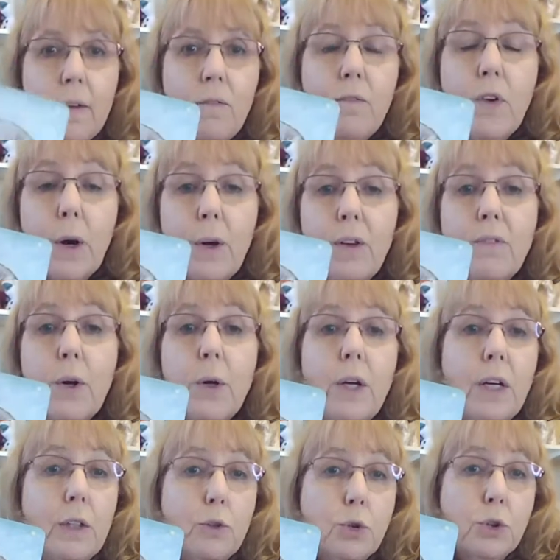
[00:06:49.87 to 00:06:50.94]
Very, very
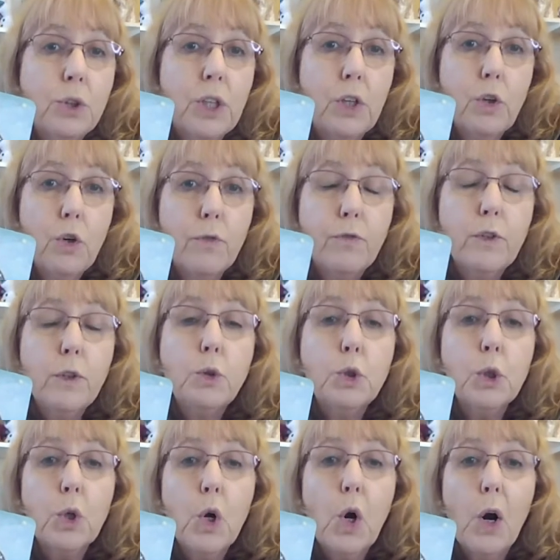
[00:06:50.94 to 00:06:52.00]
interesting. Your
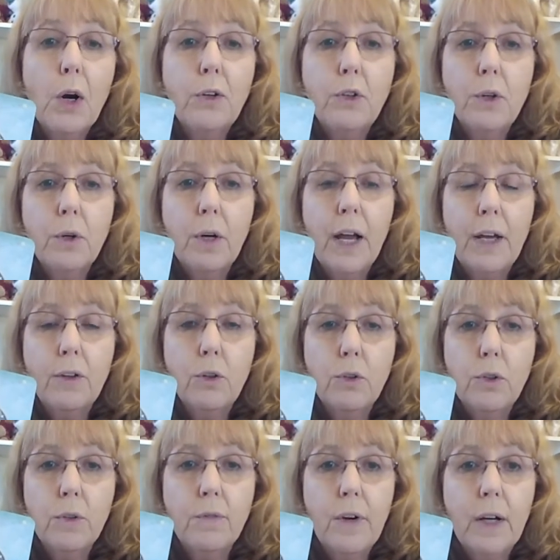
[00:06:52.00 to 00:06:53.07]
future card, your
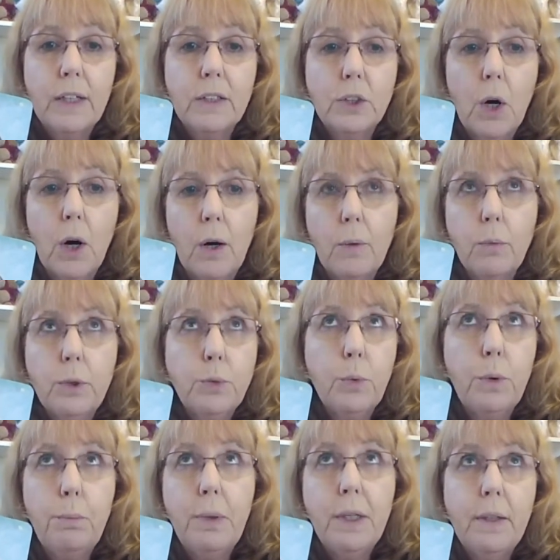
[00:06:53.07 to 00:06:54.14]
divine's card, which
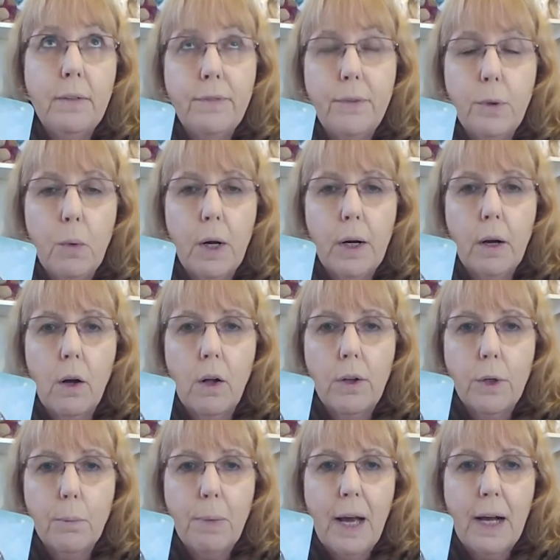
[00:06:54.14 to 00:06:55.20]
would be, if you want to call
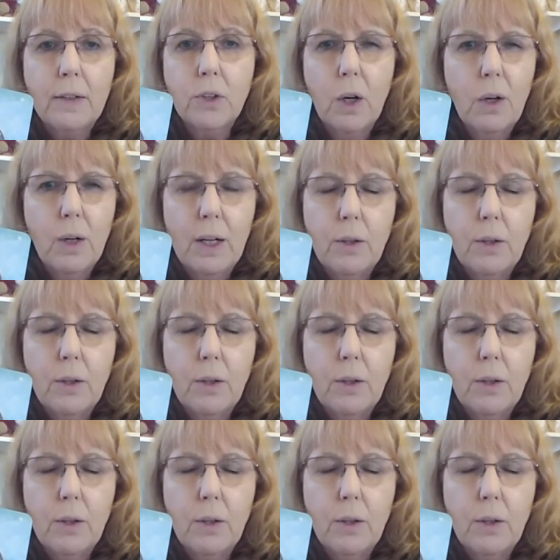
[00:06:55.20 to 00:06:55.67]
it your past card.